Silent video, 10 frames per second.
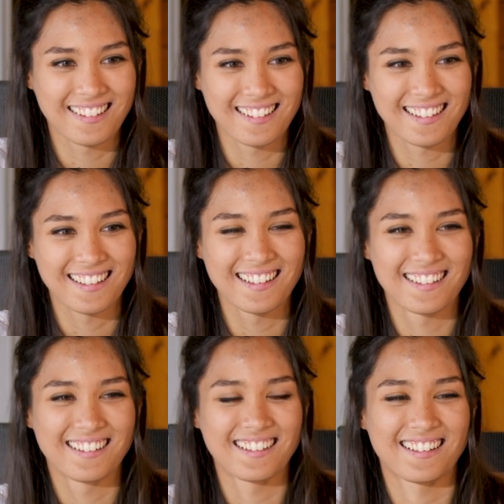
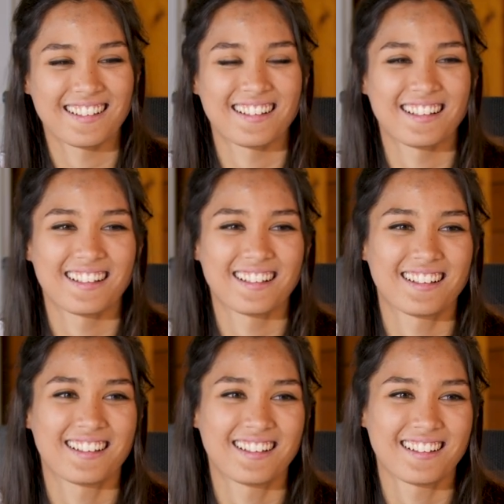
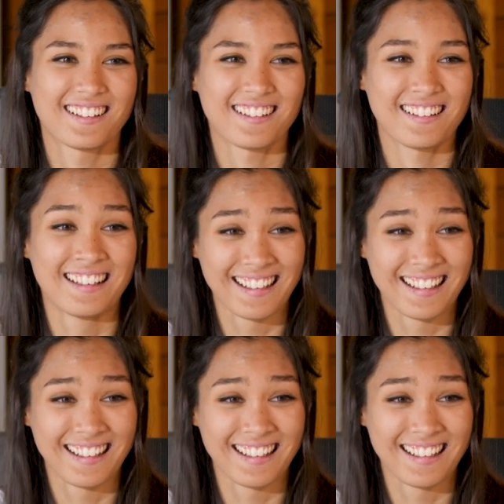No words are spoken by the person on screen.